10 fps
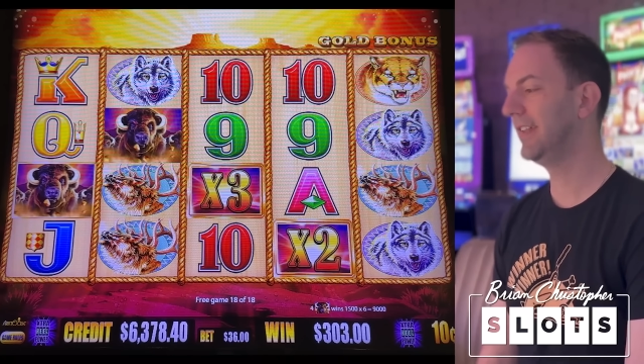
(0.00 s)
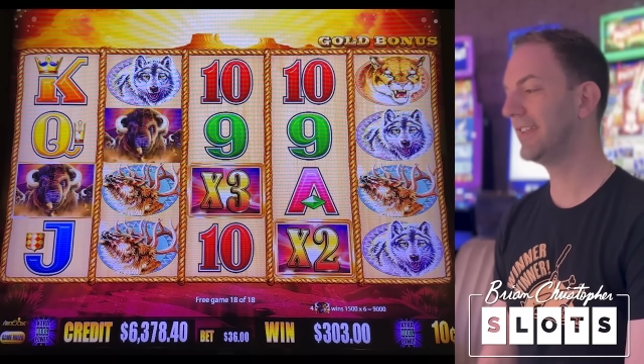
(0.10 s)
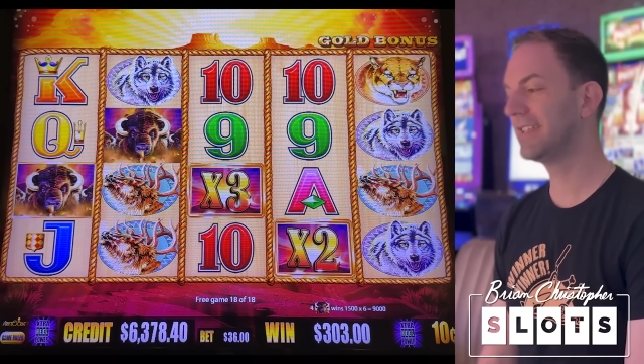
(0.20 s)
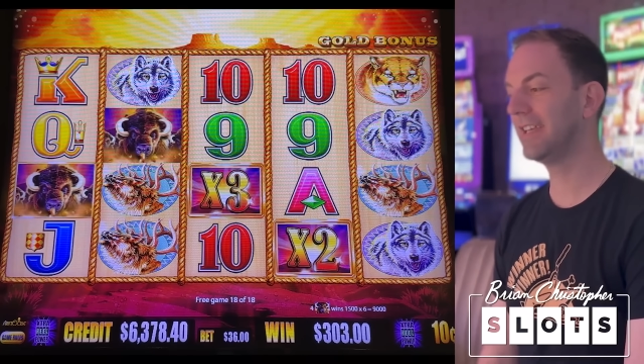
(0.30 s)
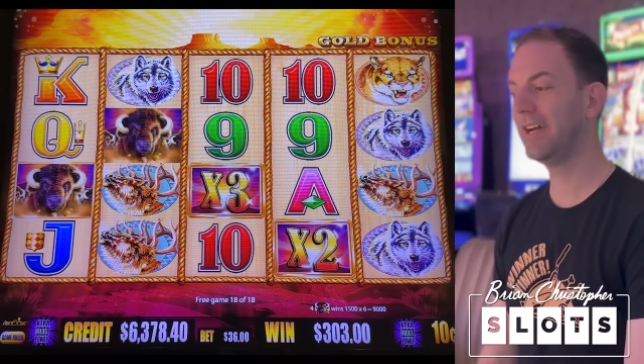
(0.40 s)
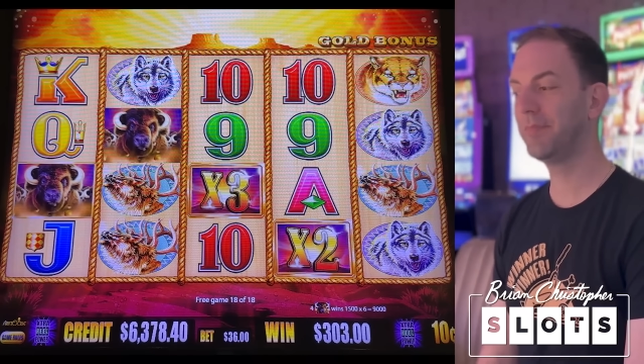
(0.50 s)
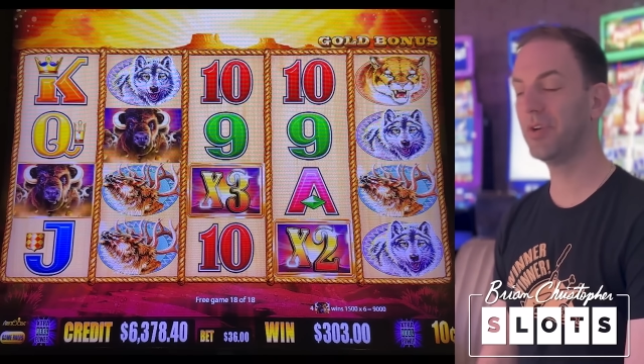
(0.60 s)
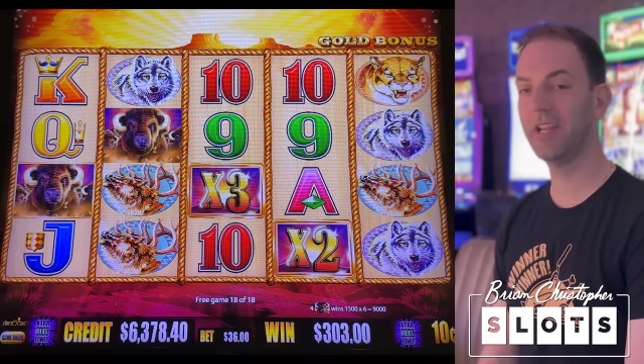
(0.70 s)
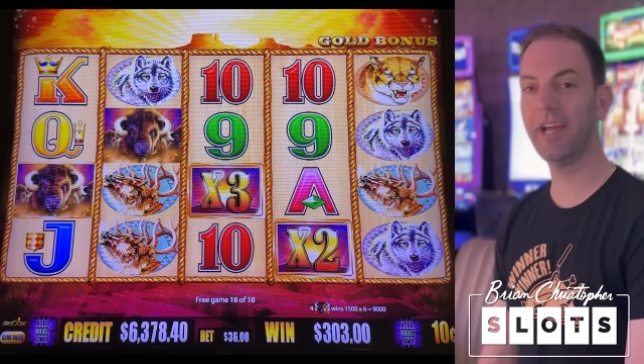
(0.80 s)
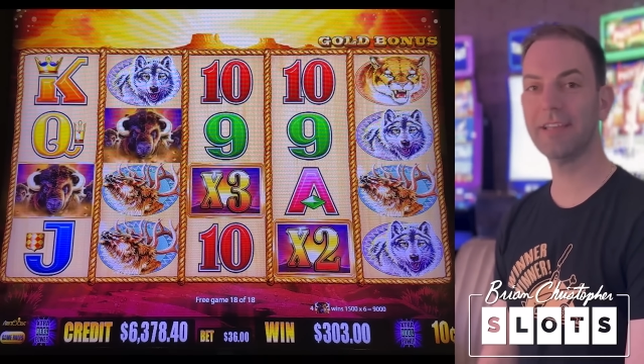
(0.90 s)
That's a
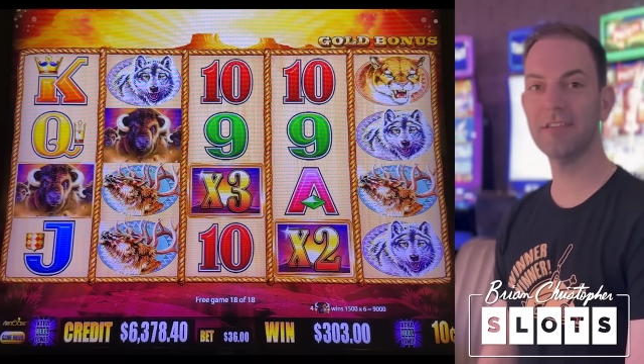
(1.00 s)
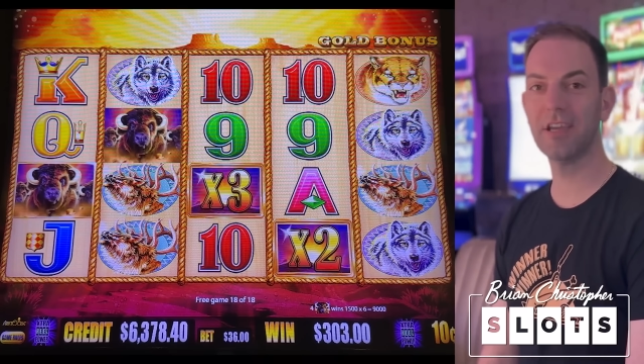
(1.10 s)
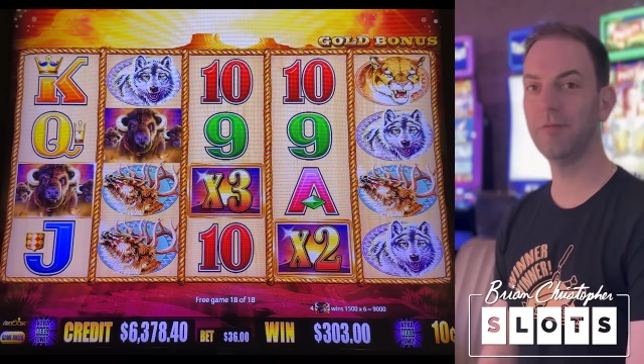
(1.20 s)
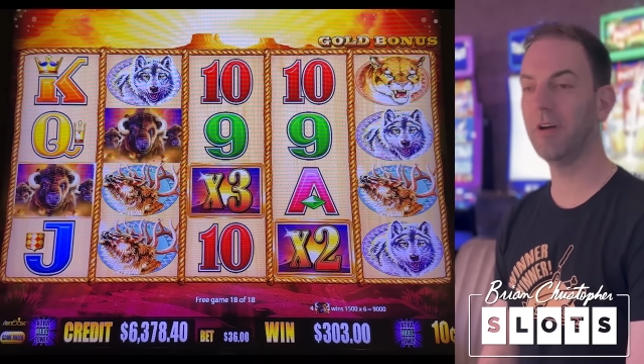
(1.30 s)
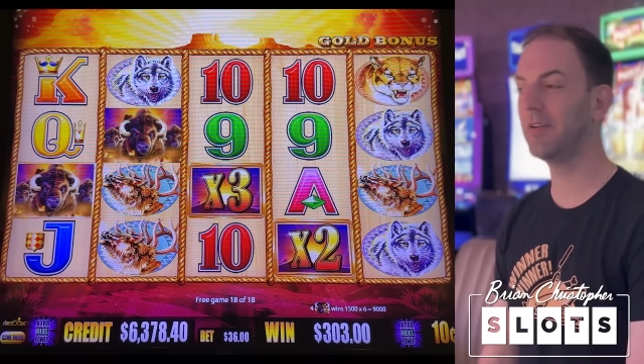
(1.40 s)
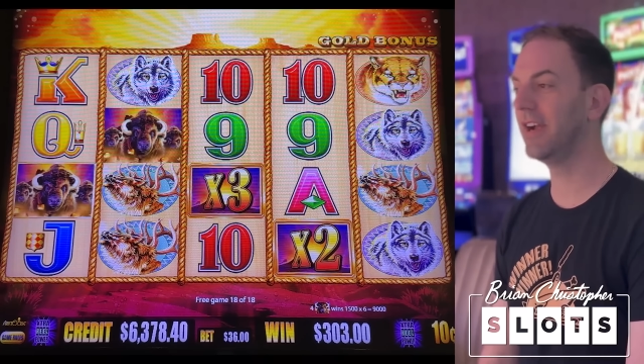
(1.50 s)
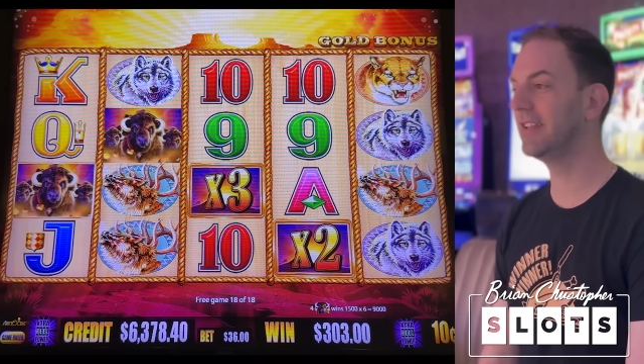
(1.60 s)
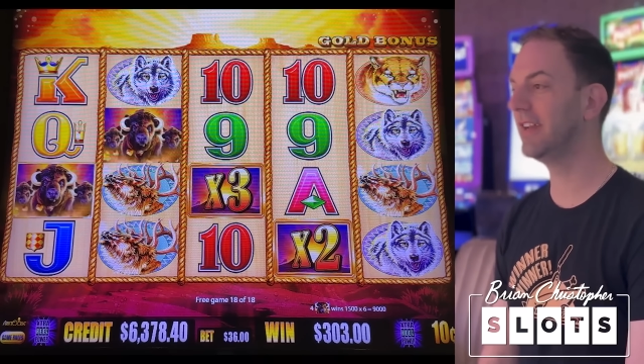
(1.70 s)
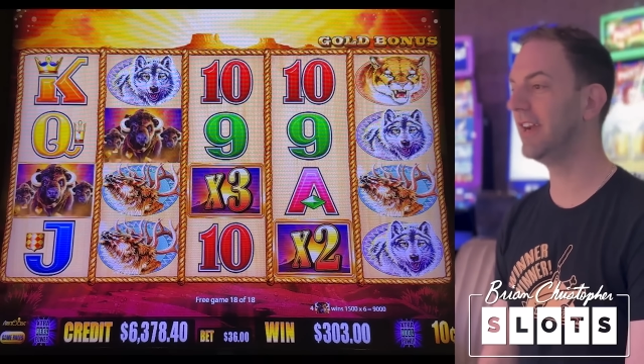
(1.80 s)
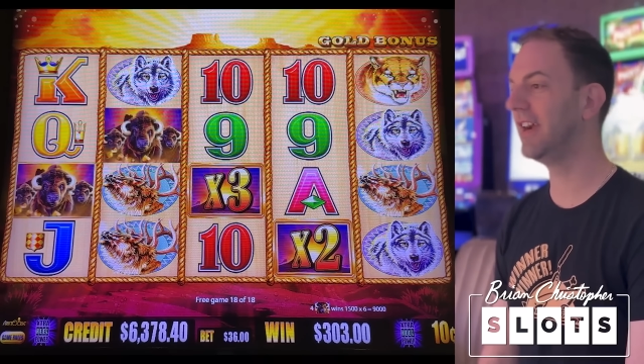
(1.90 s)
pretty nice looking one
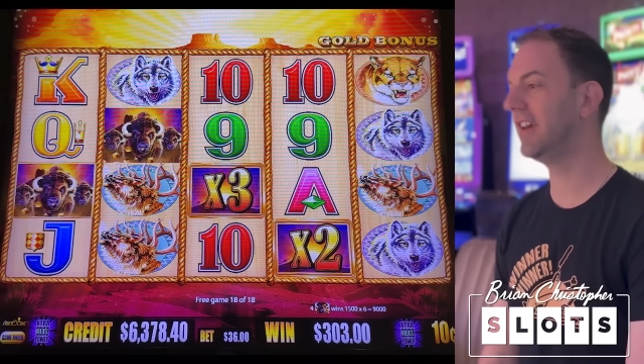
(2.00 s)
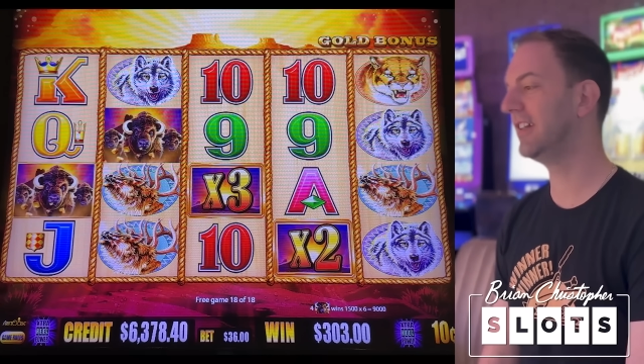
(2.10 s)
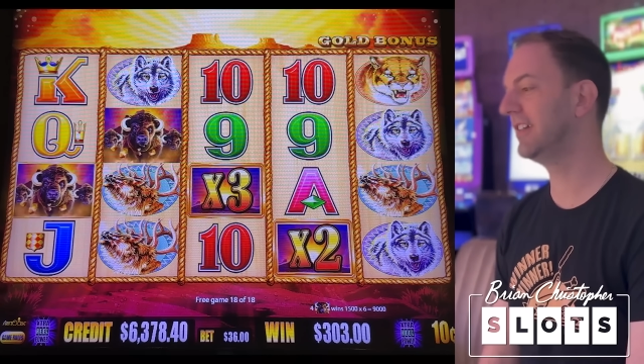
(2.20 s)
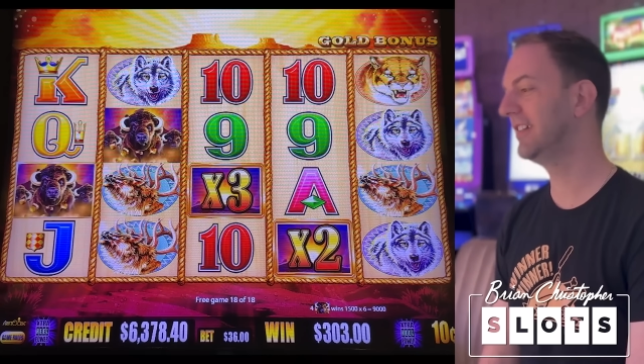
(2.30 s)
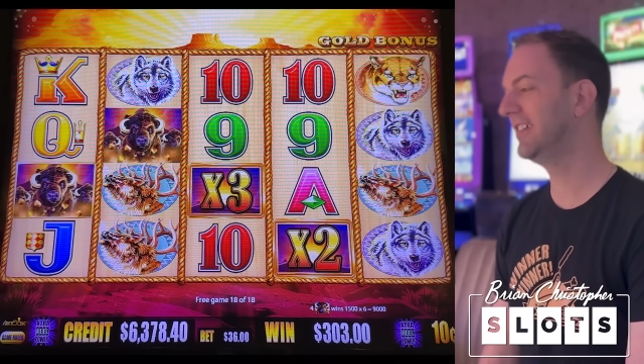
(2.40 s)
right there.